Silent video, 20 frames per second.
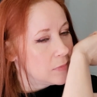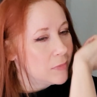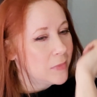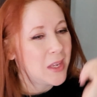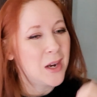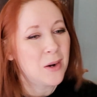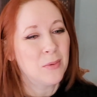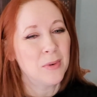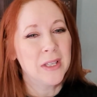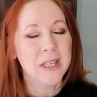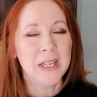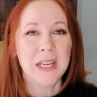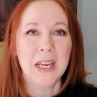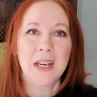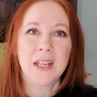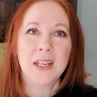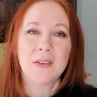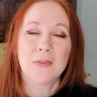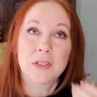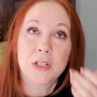Not really
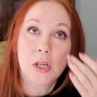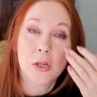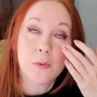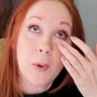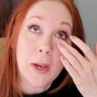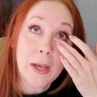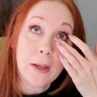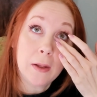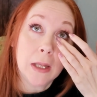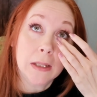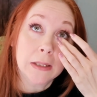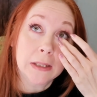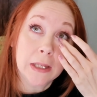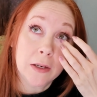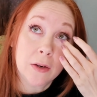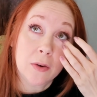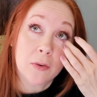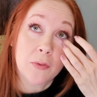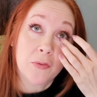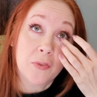getting too, well, a
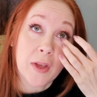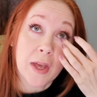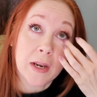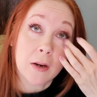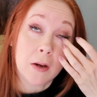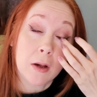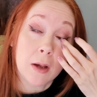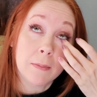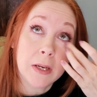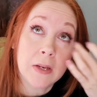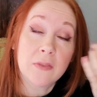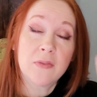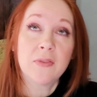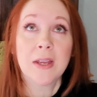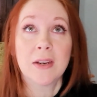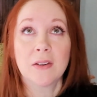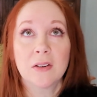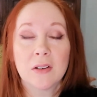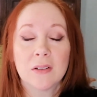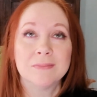little fennel. I mean,
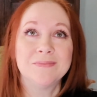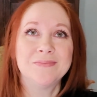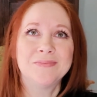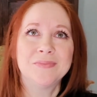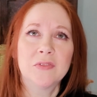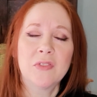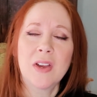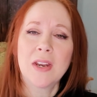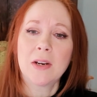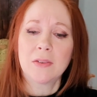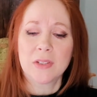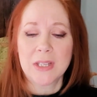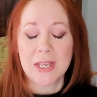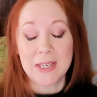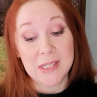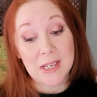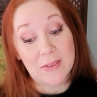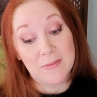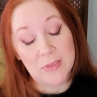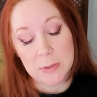fennel
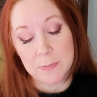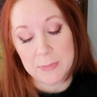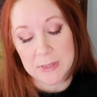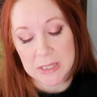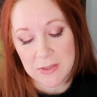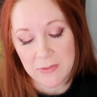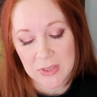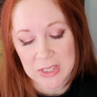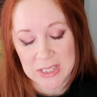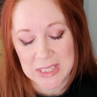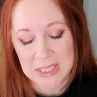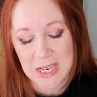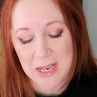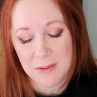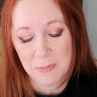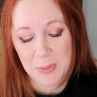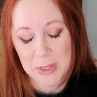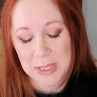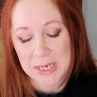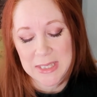does have a specific
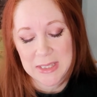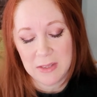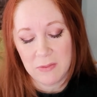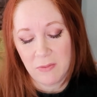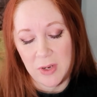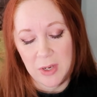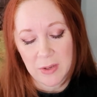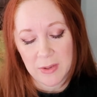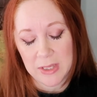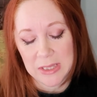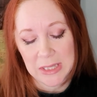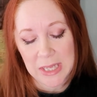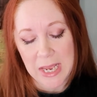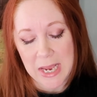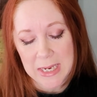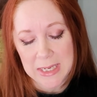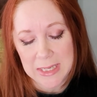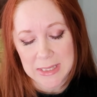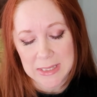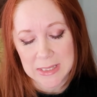scent, but it's very
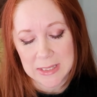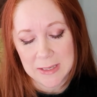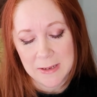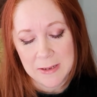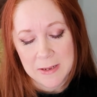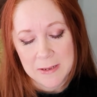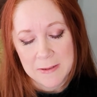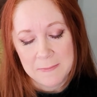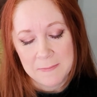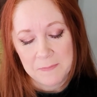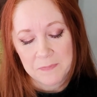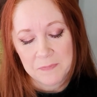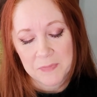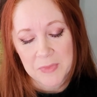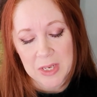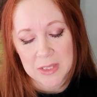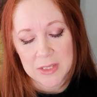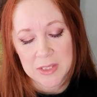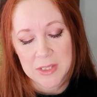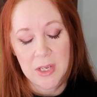light.
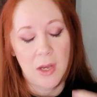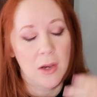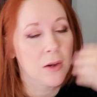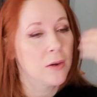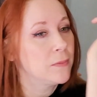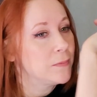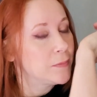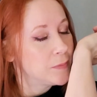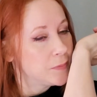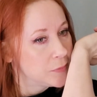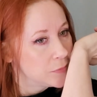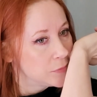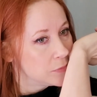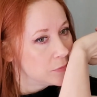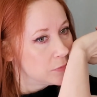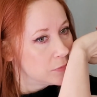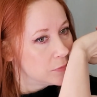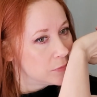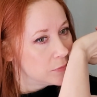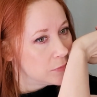So
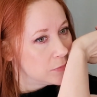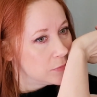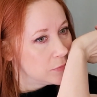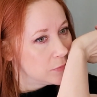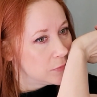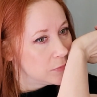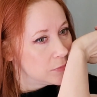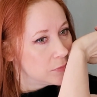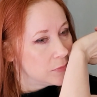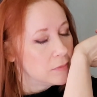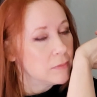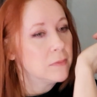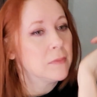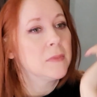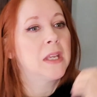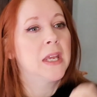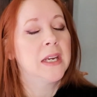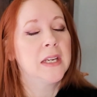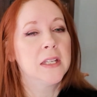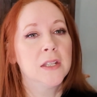
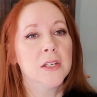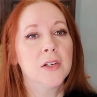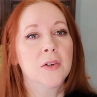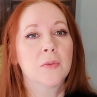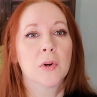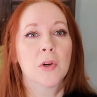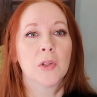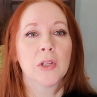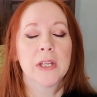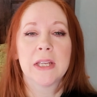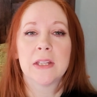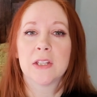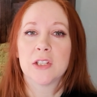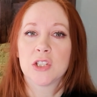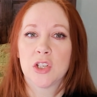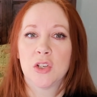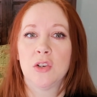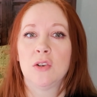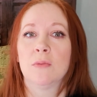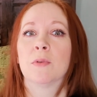getting the neroli and the
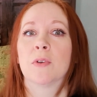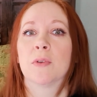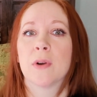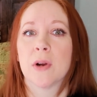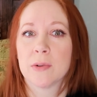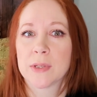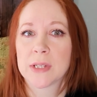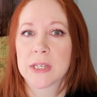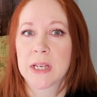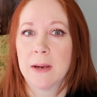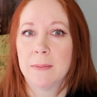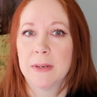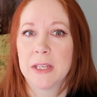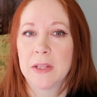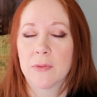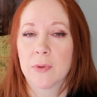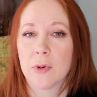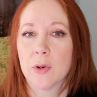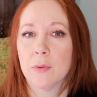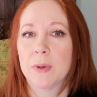tuberose
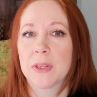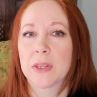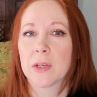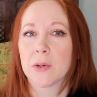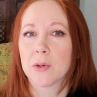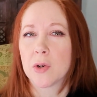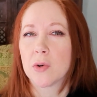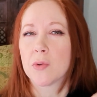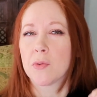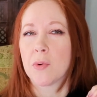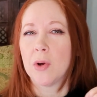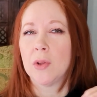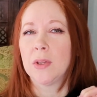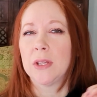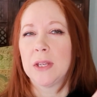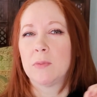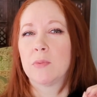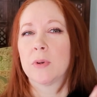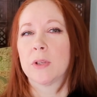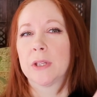coming through, but the
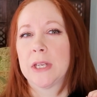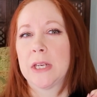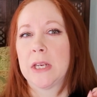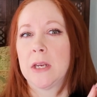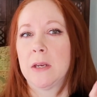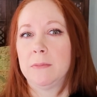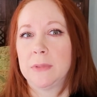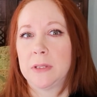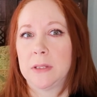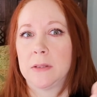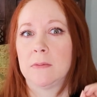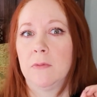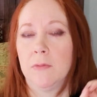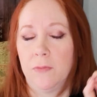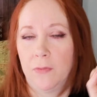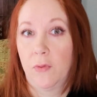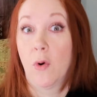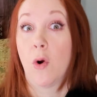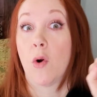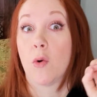neroli really comes
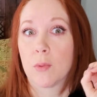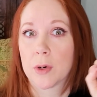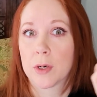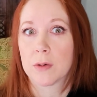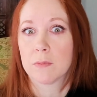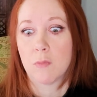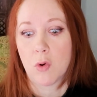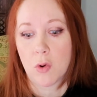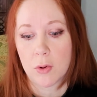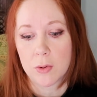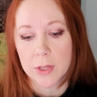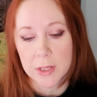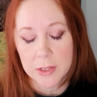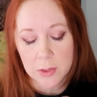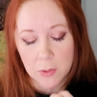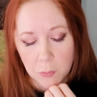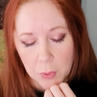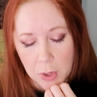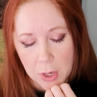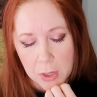forward more than
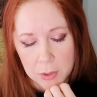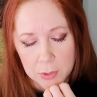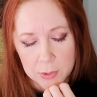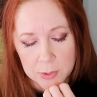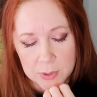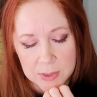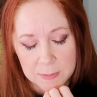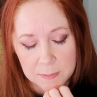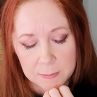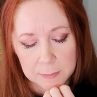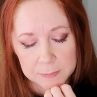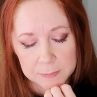the rose.